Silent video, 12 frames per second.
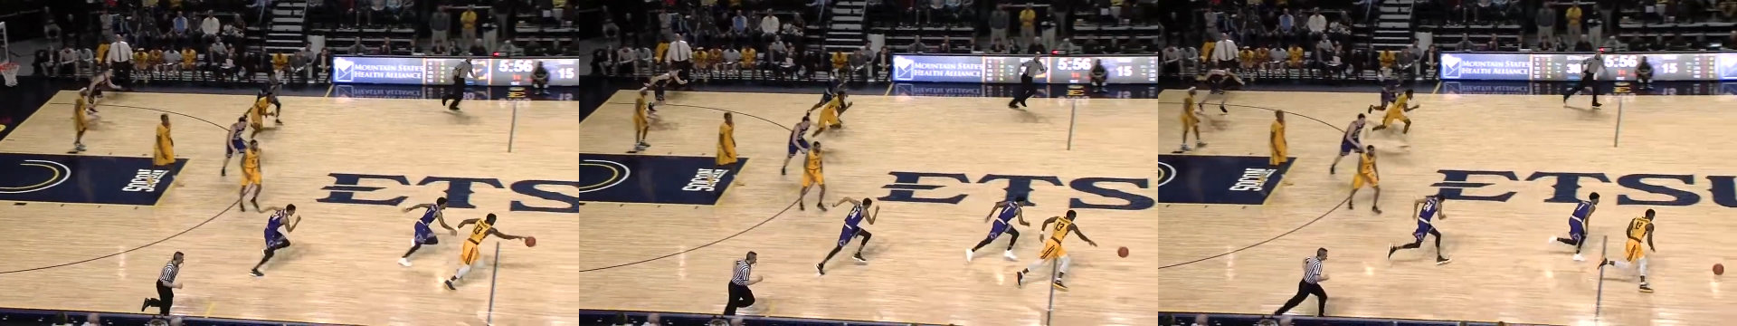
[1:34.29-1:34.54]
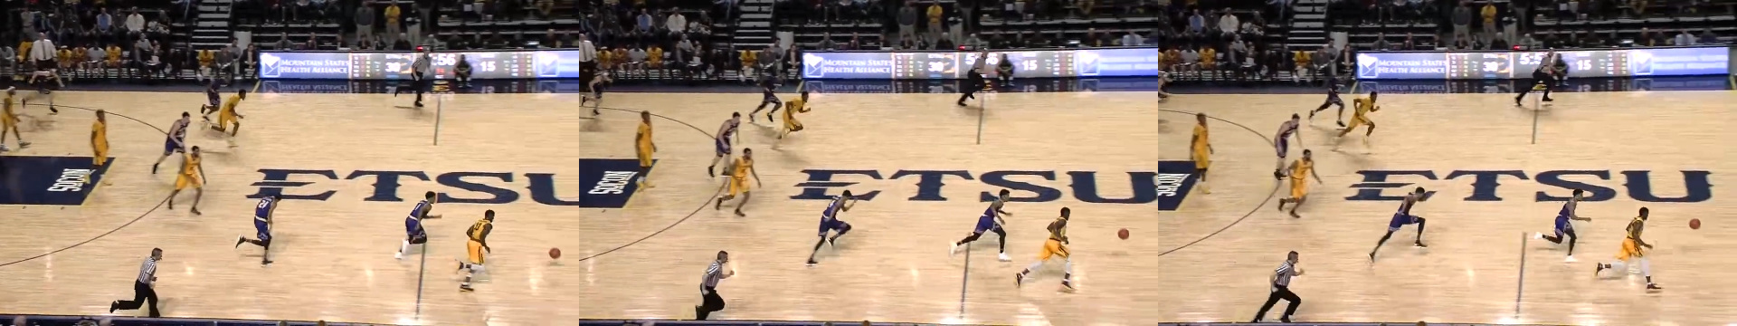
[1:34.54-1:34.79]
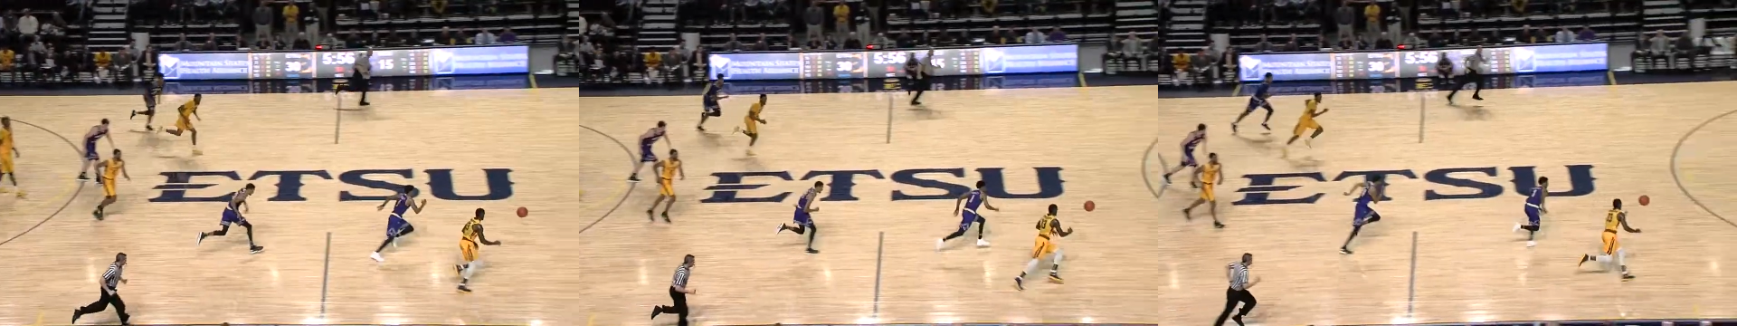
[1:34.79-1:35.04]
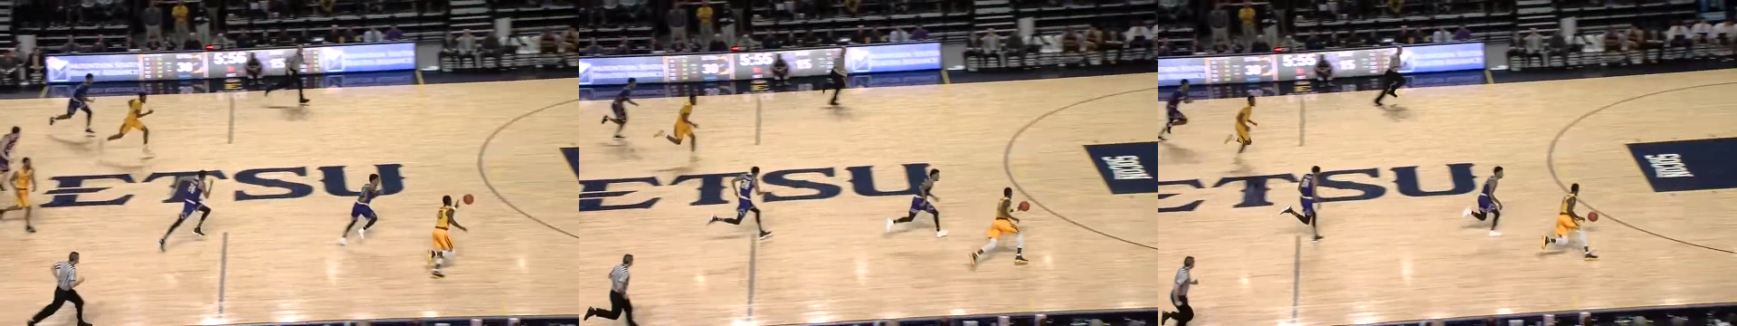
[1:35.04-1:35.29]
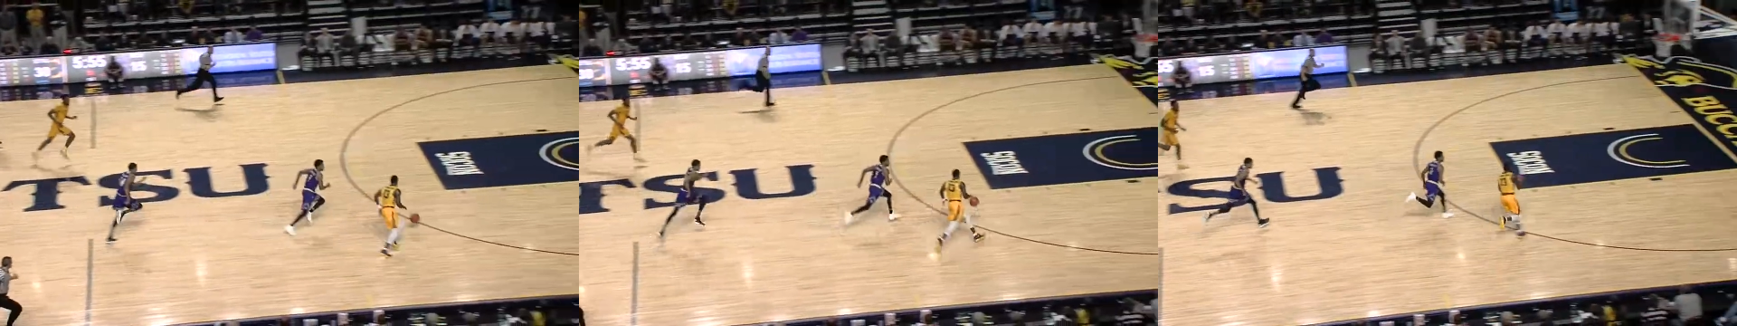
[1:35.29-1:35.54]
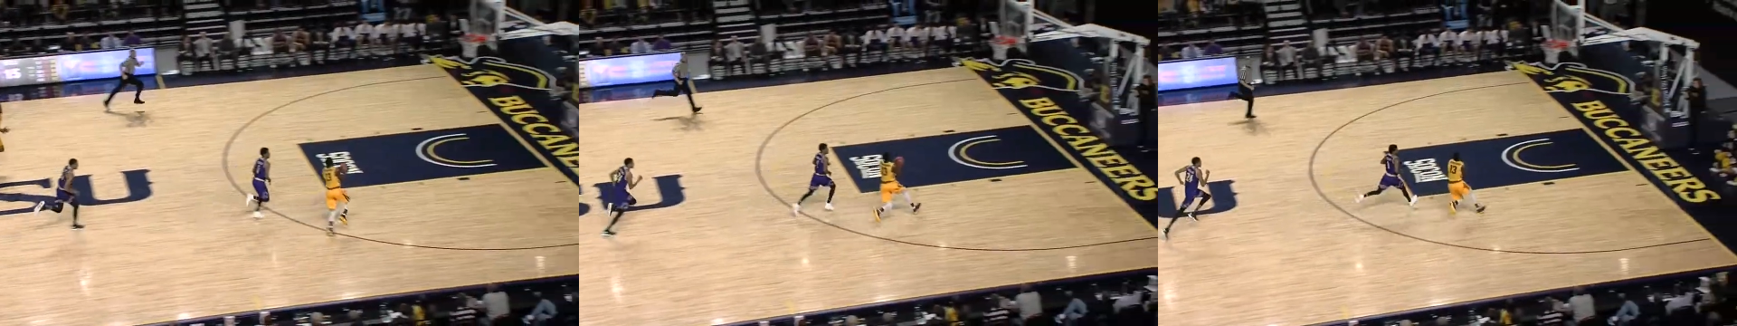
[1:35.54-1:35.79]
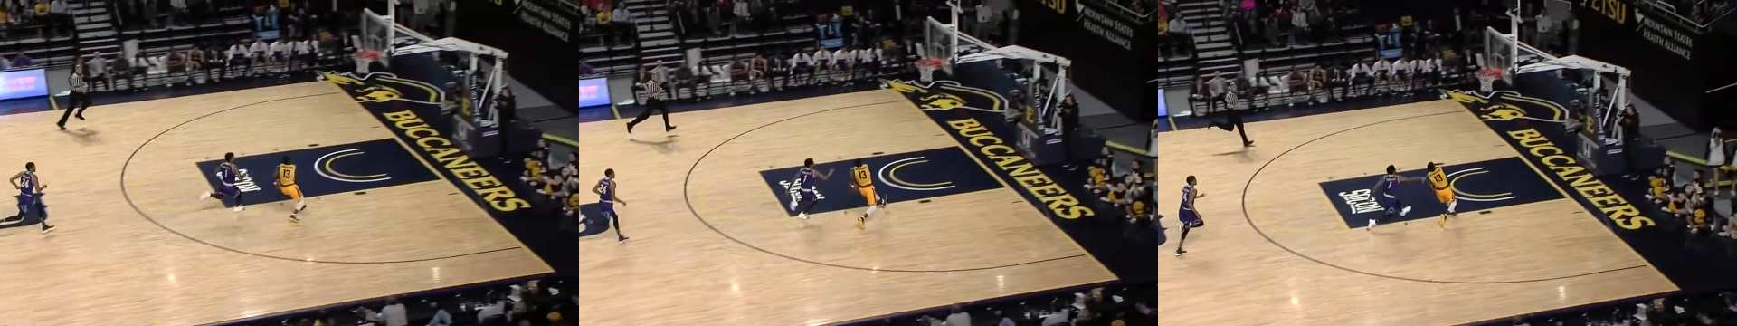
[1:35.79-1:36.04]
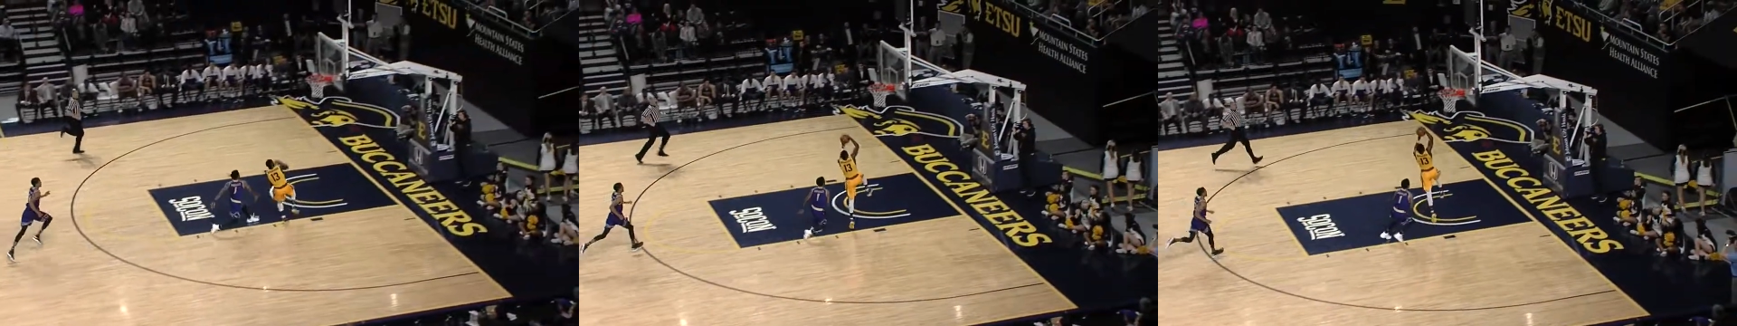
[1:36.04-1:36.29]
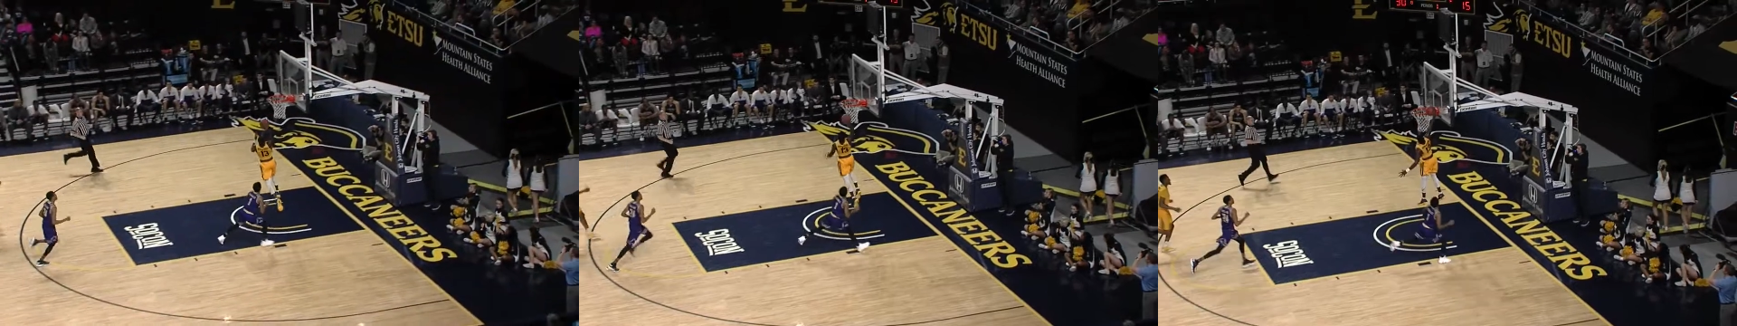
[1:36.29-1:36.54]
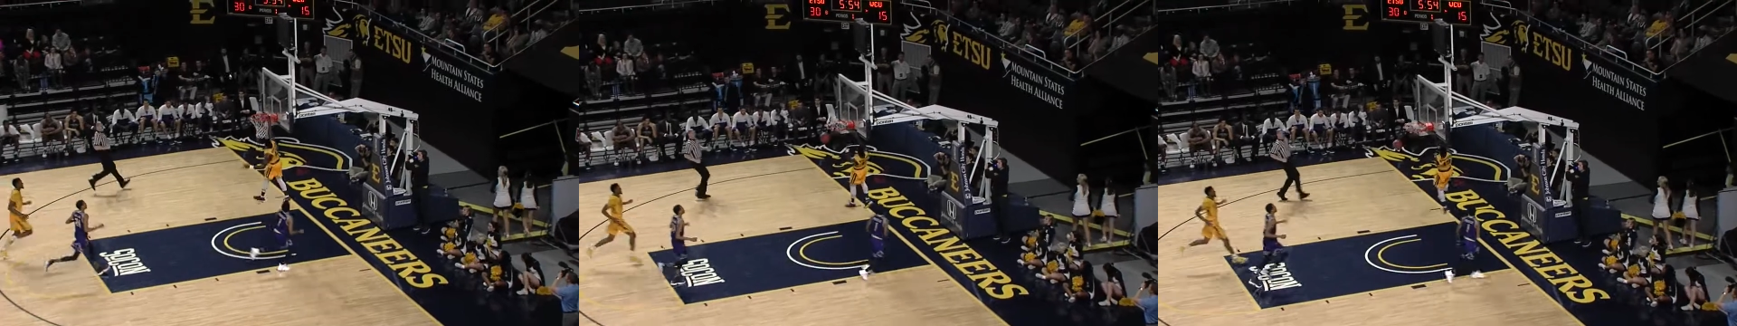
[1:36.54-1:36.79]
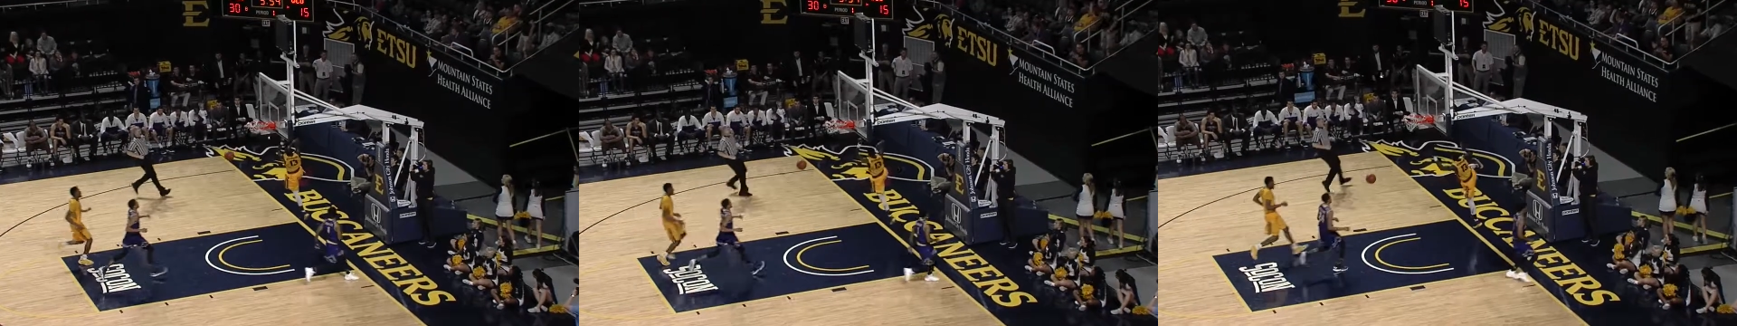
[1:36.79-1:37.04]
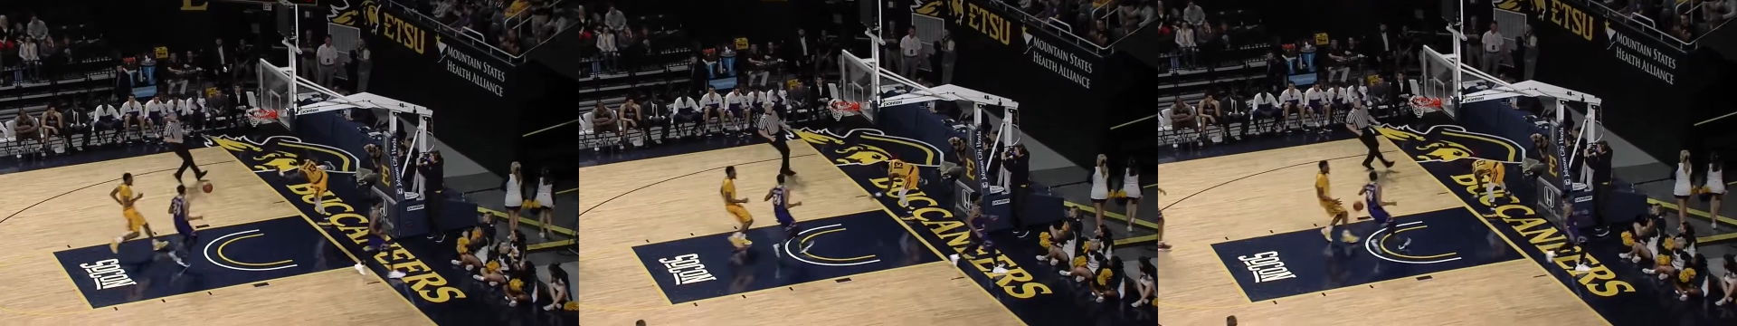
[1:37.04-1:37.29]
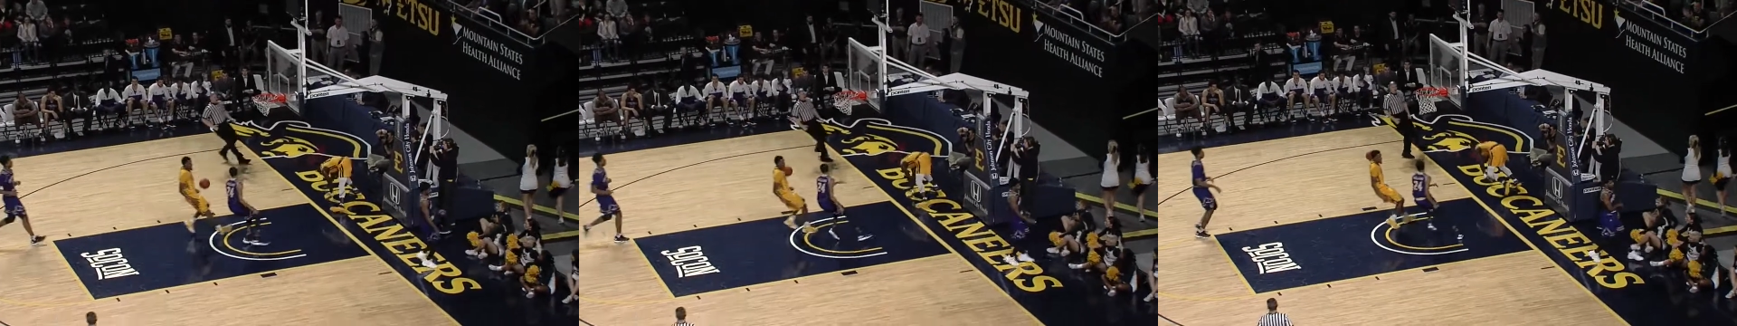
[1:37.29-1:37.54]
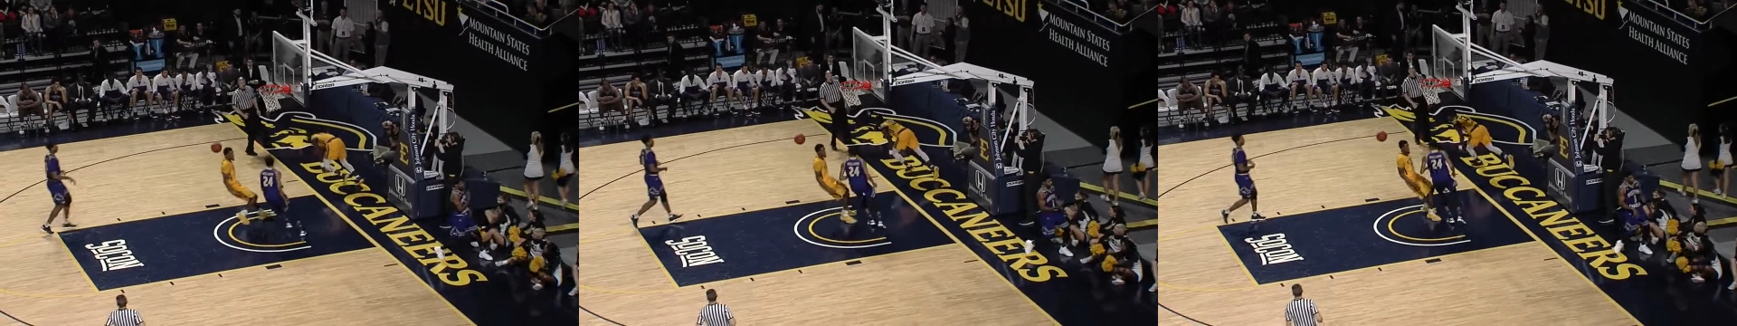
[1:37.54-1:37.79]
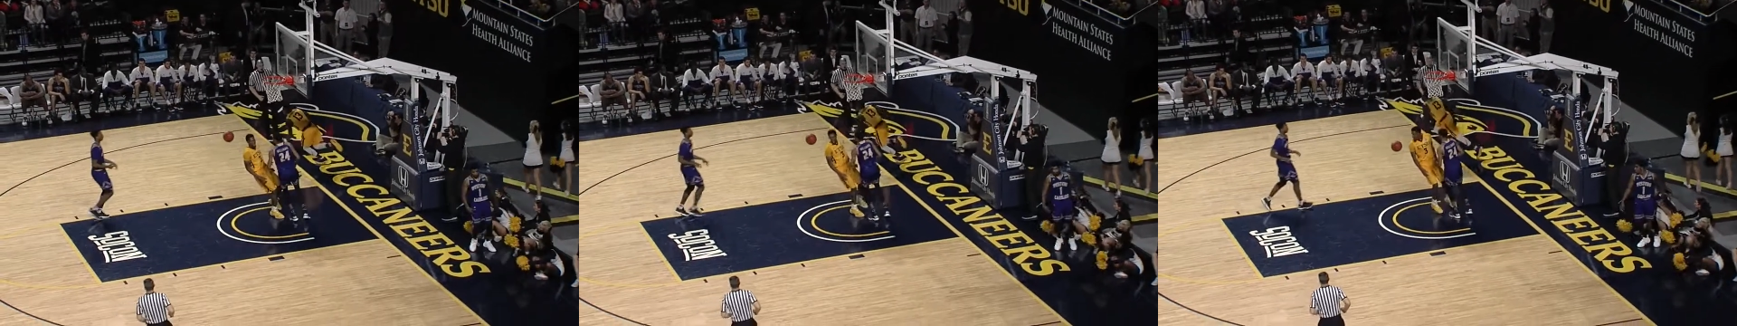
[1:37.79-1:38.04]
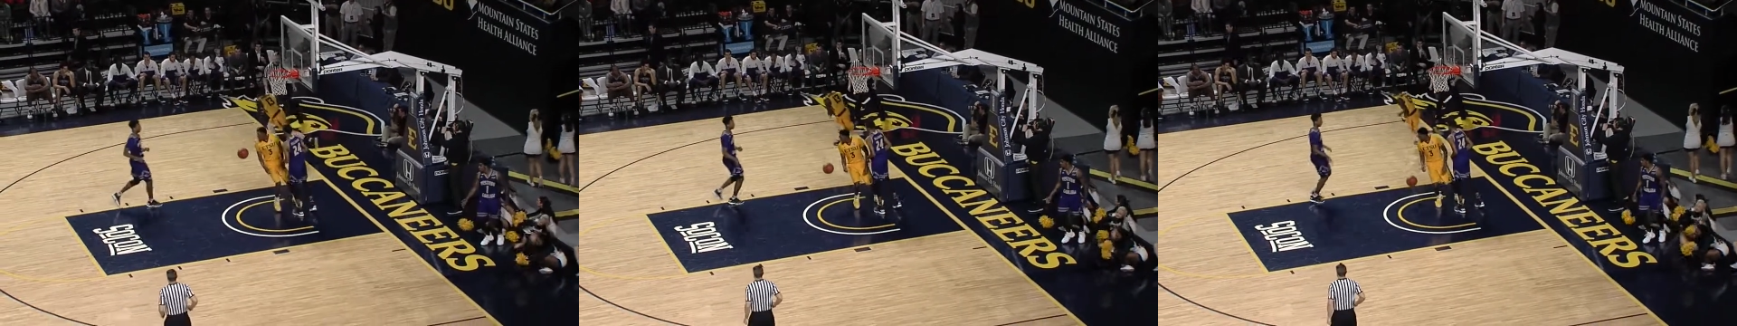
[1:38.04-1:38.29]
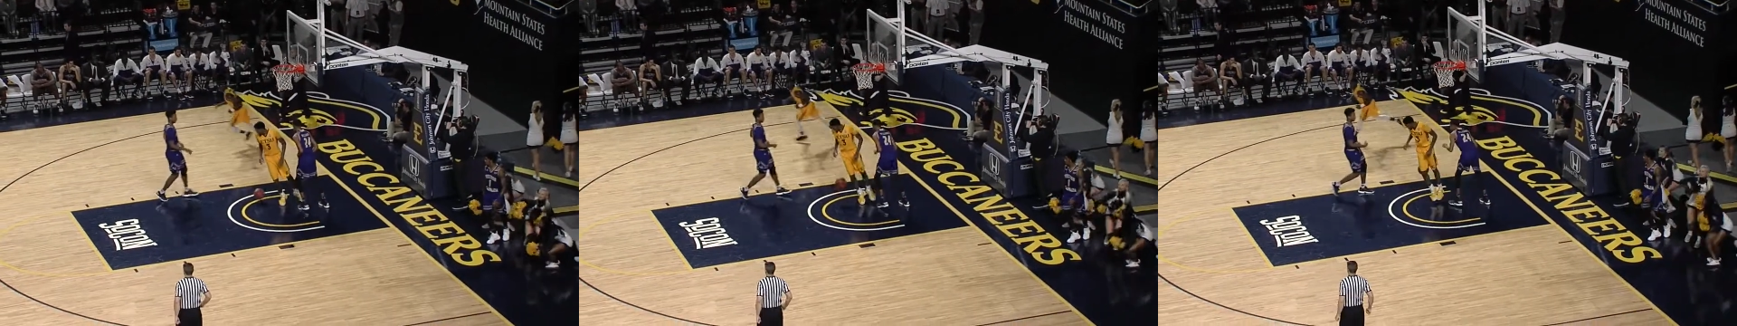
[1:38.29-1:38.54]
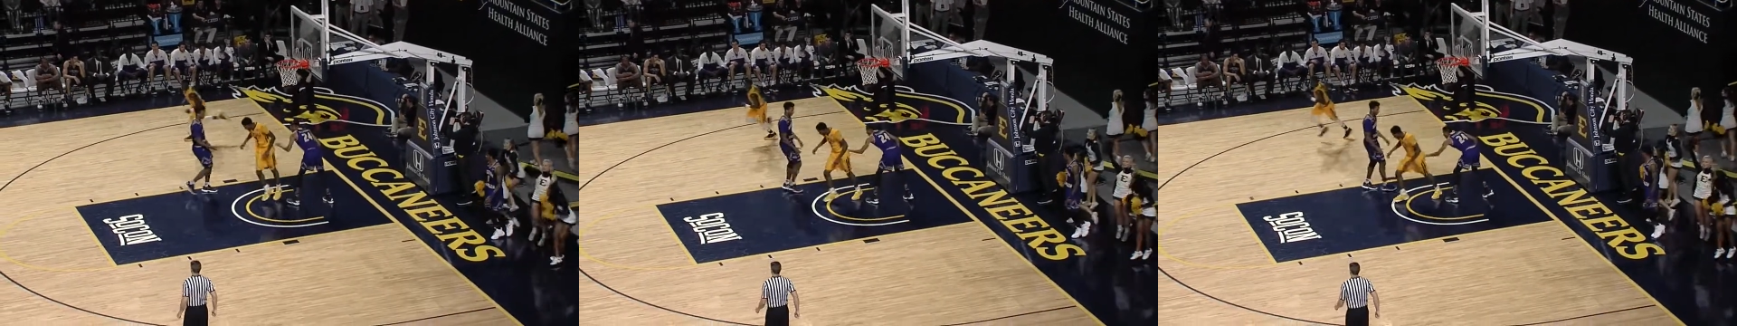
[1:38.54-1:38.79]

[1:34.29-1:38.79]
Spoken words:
[unreadable: no face in view]